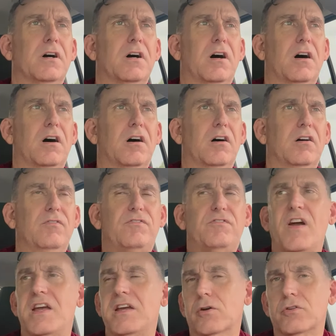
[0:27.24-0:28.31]
uh,
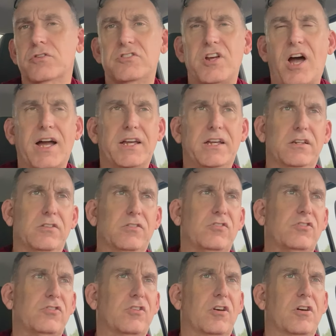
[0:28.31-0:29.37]
failed
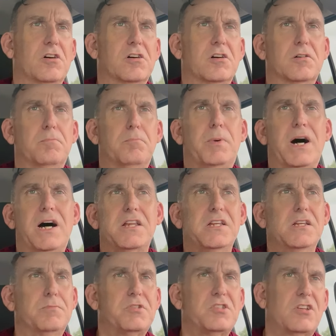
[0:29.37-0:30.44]
diets, uh, body
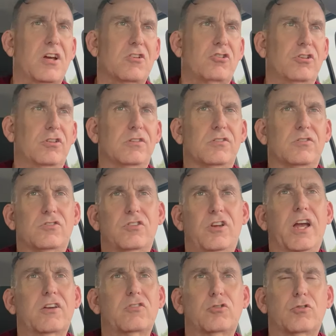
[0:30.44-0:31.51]
obsessions,
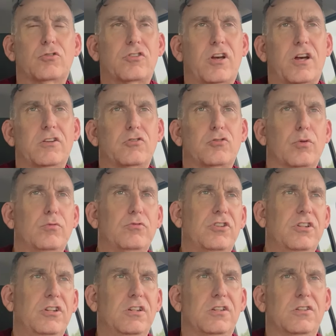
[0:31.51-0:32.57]
exercise
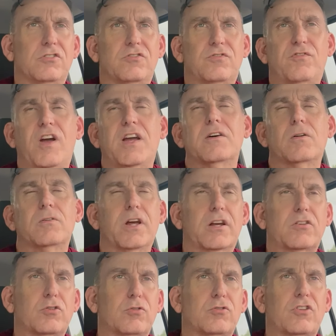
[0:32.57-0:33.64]
routines, failed
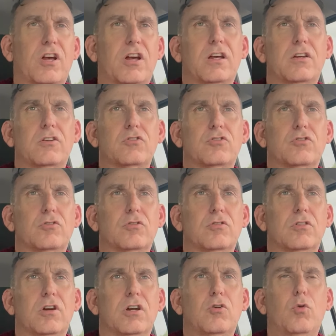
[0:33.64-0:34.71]
exercise
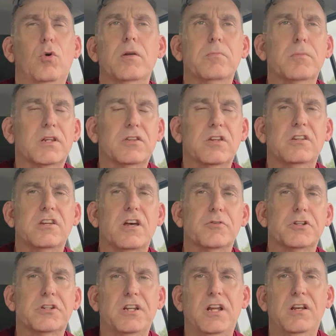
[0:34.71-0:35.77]
equipment that
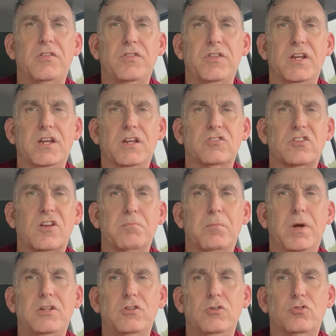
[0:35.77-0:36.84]
never did anything except
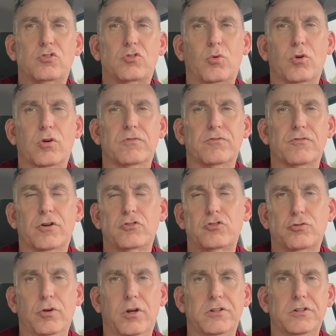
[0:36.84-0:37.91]
make you sore and
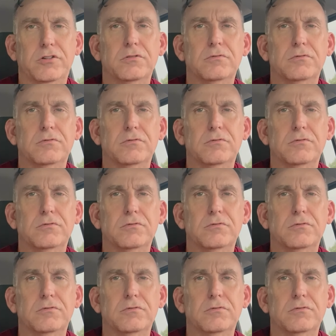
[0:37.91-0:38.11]
frustrated.